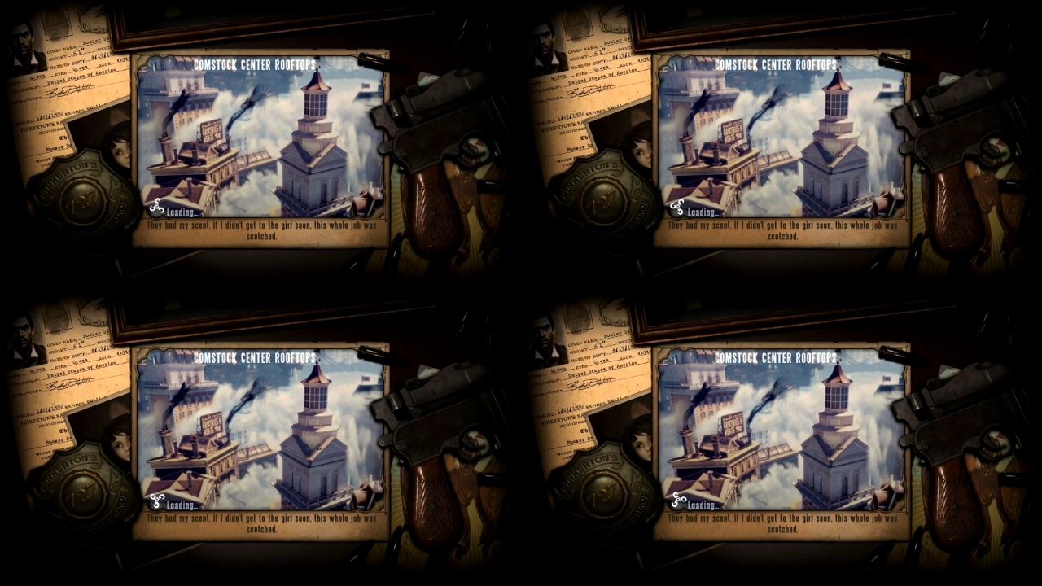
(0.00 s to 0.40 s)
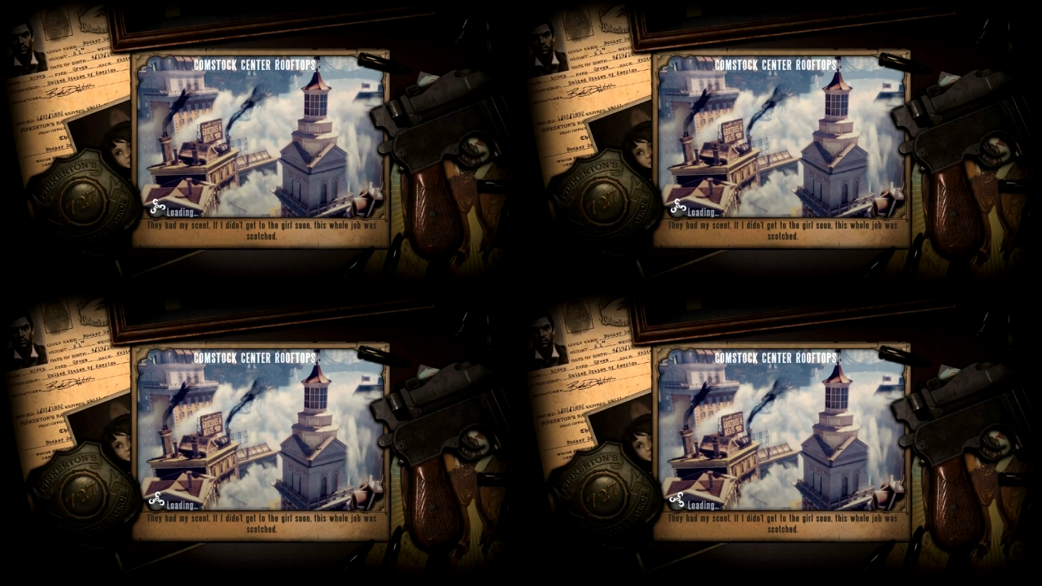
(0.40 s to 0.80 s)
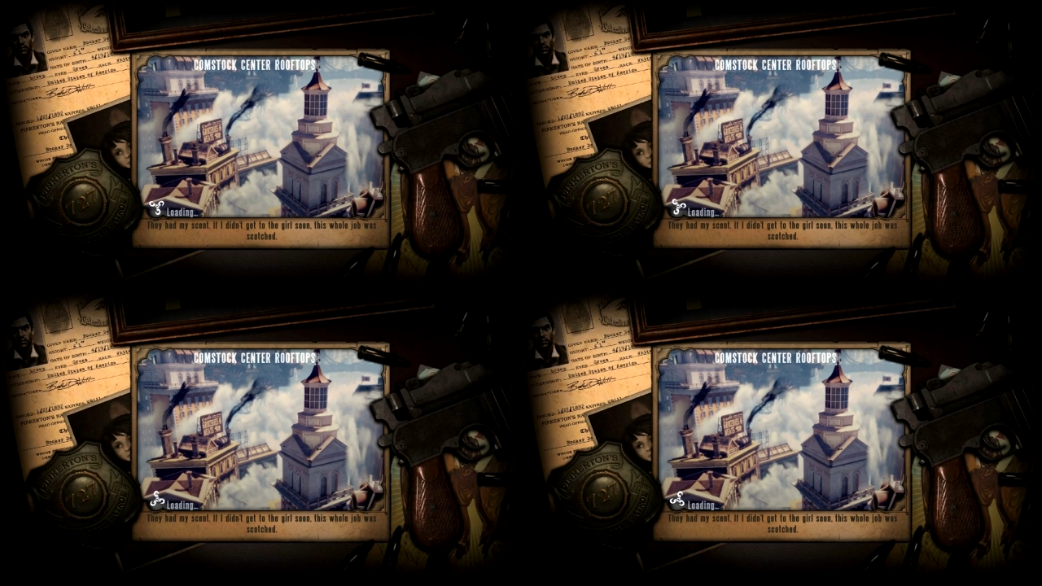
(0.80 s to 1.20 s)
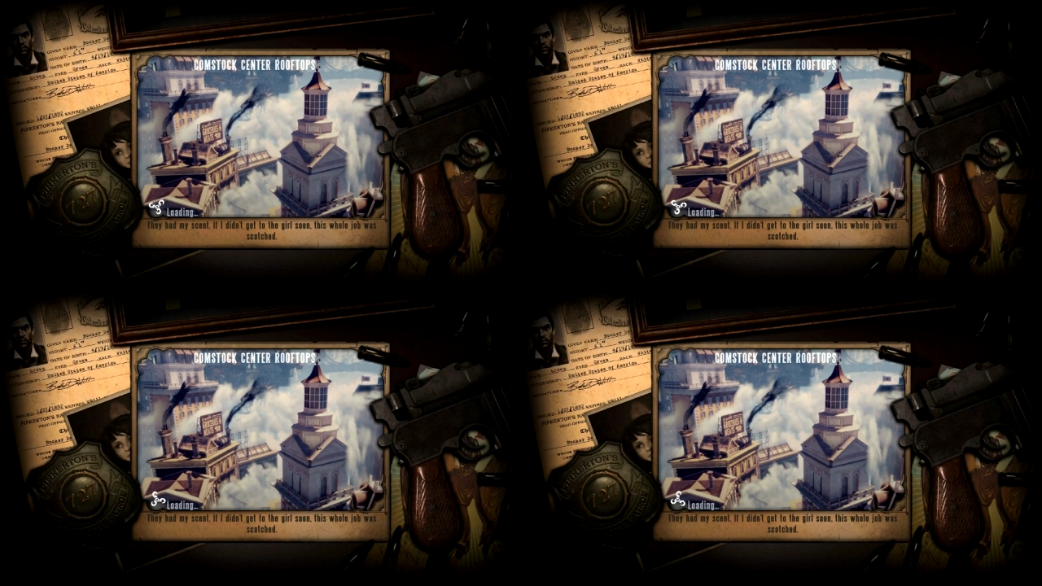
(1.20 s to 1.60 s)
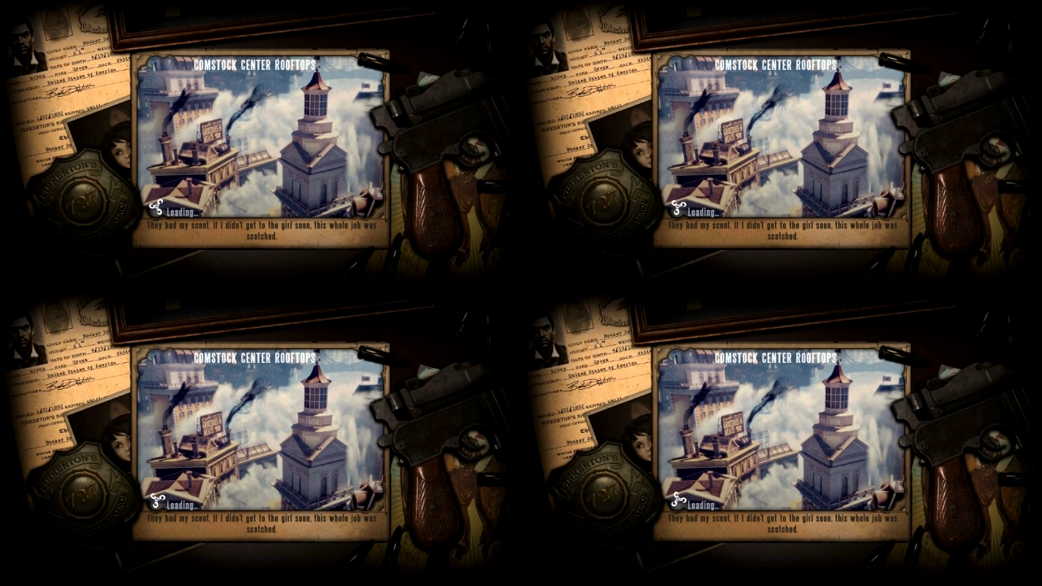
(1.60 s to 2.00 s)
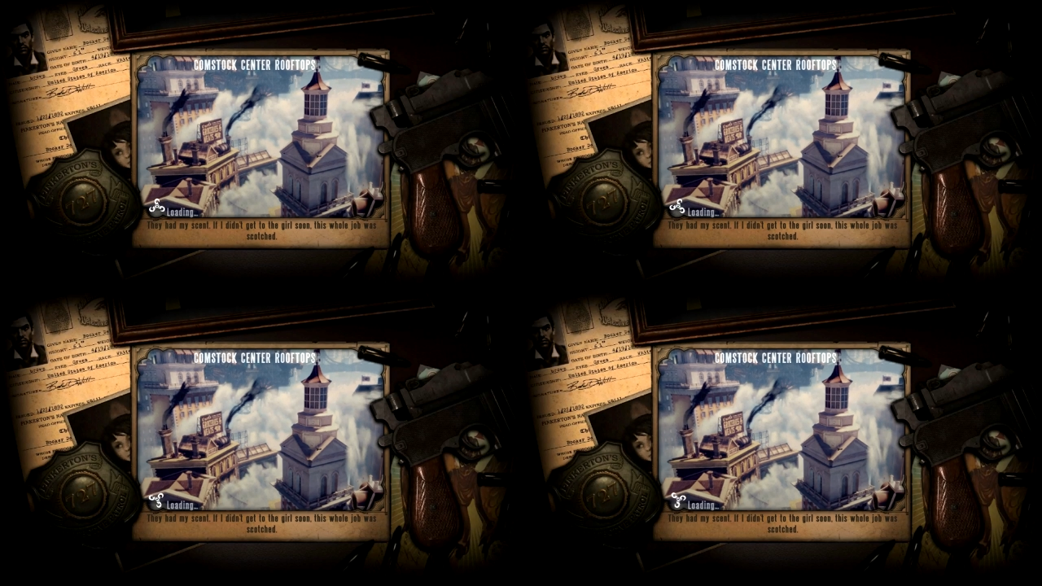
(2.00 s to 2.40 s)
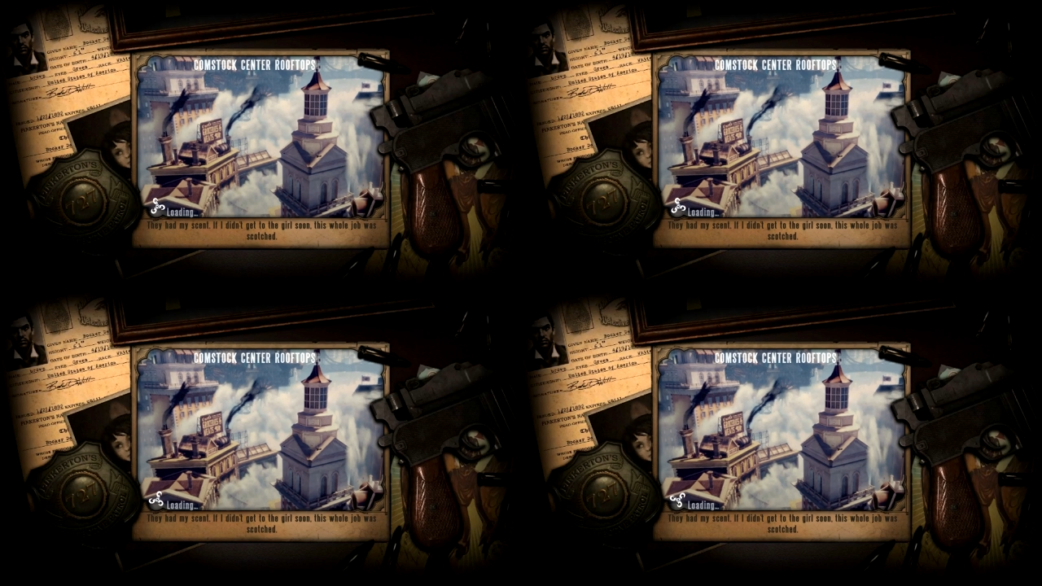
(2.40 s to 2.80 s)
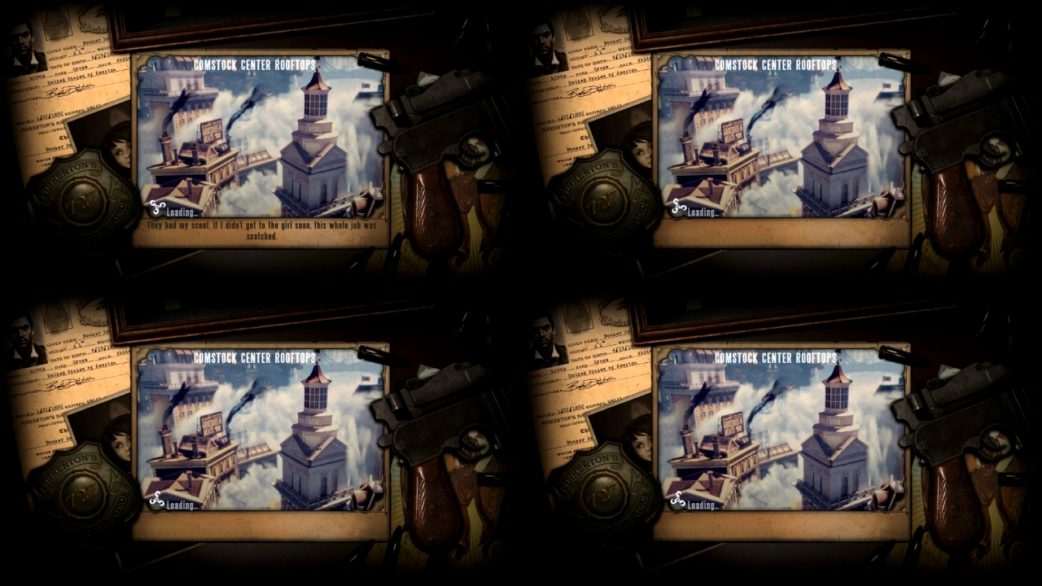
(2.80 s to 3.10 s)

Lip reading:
No face is visible, so there are no lips to read.